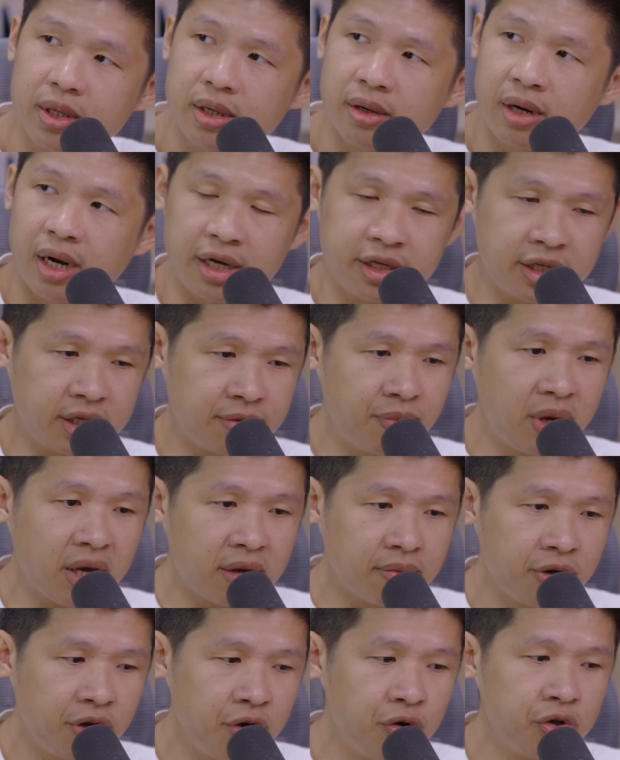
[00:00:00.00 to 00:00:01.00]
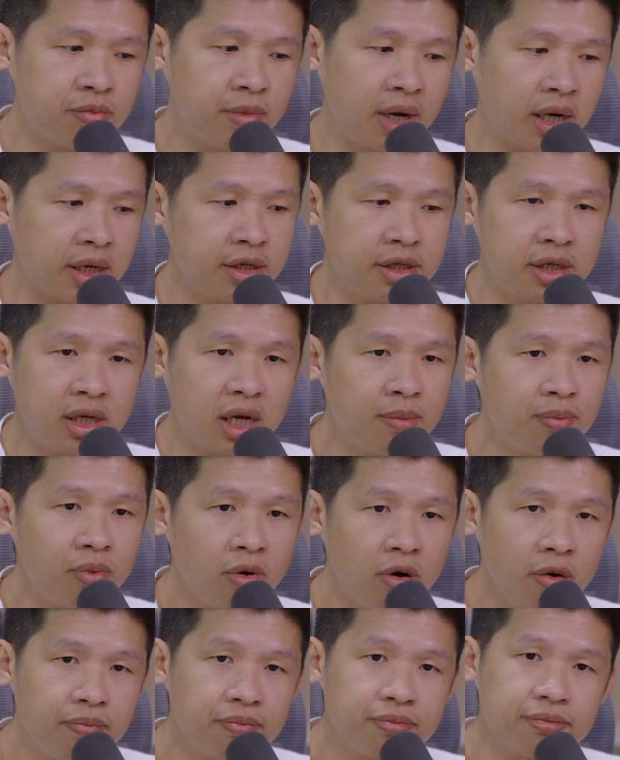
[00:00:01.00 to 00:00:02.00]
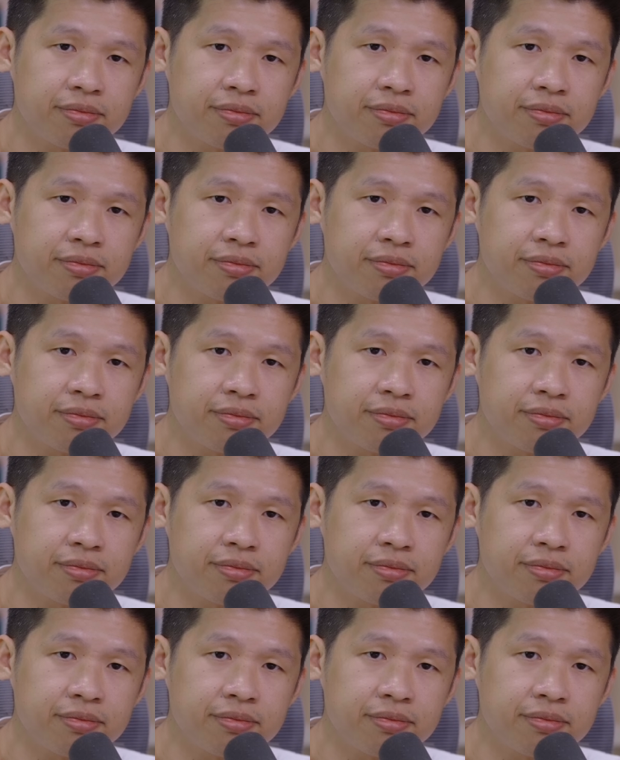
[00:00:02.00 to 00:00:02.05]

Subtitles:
Right? It's a big, huge market. Singapore,